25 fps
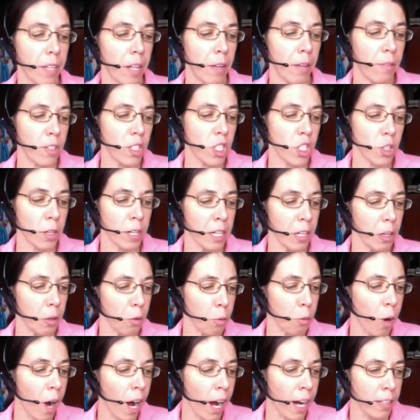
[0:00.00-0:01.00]
If it's during
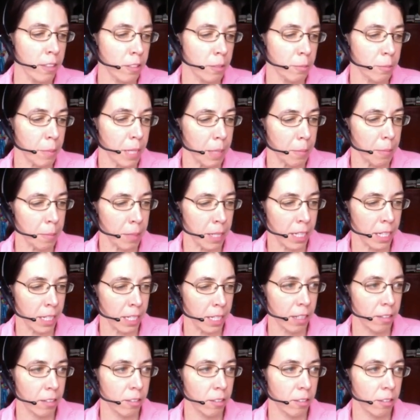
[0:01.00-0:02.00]
your walks,
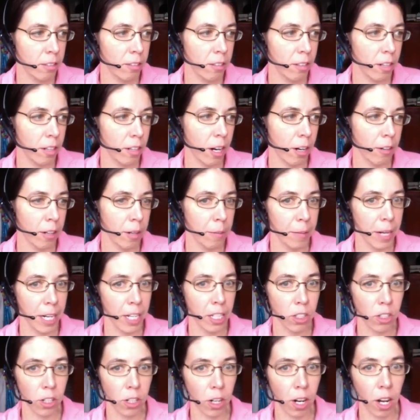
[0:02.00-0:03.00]
maybe it's a
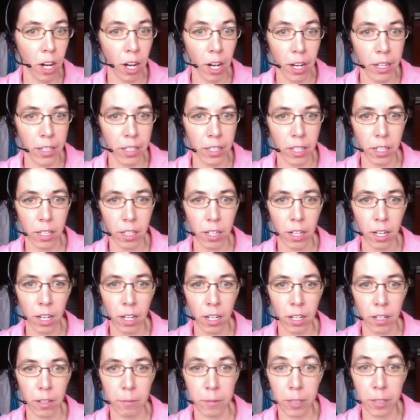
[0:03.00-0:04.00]
reminder on
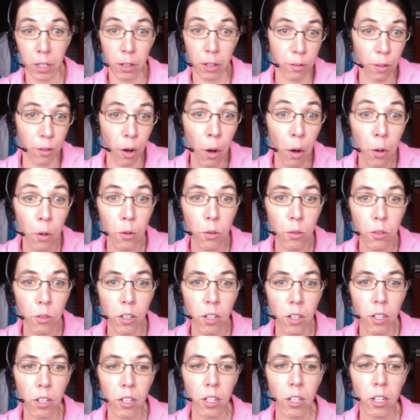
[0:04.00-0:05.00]
your
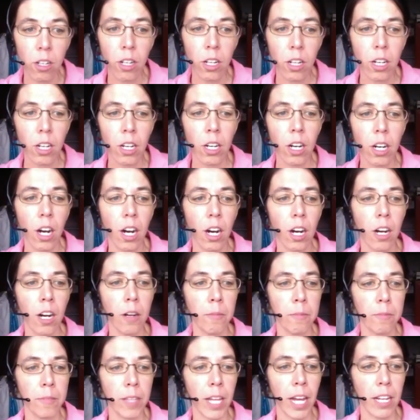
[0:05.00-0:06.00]
phone
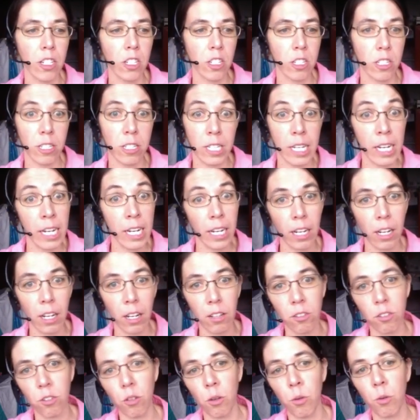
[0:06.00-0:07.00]
that just
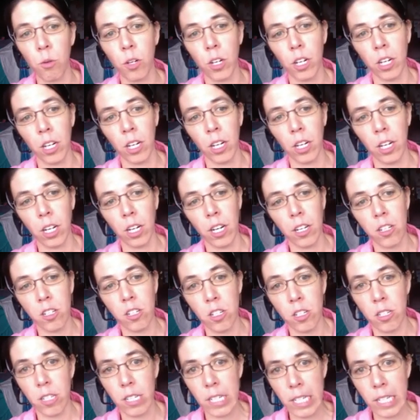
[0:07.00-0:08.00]
dings, or
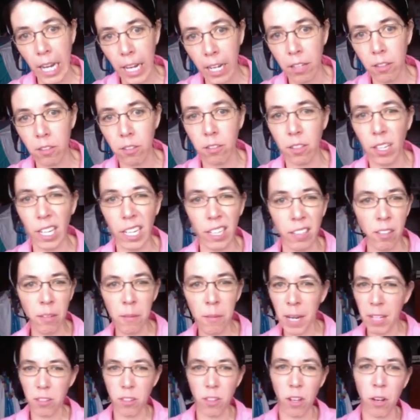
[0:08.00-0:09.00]
it's just a text. Like
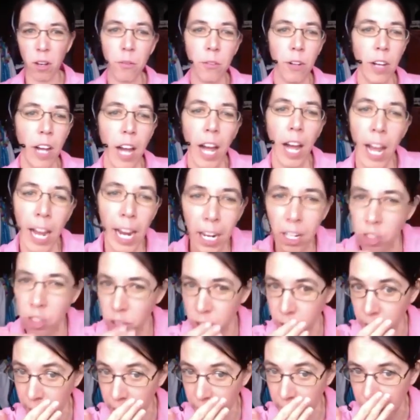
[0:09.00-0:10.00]
sometimes, well, I
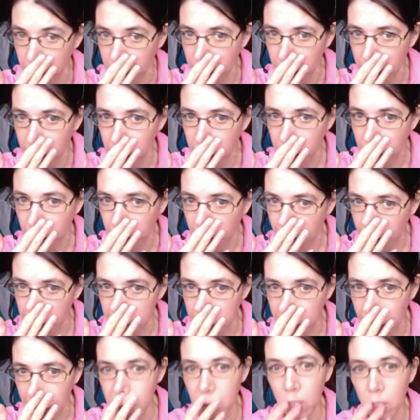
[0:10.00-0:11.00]
actually,
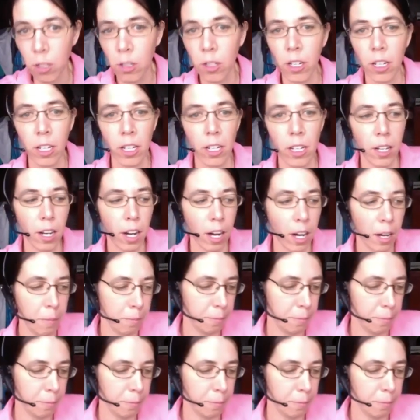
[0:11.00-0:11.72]
I'm doing a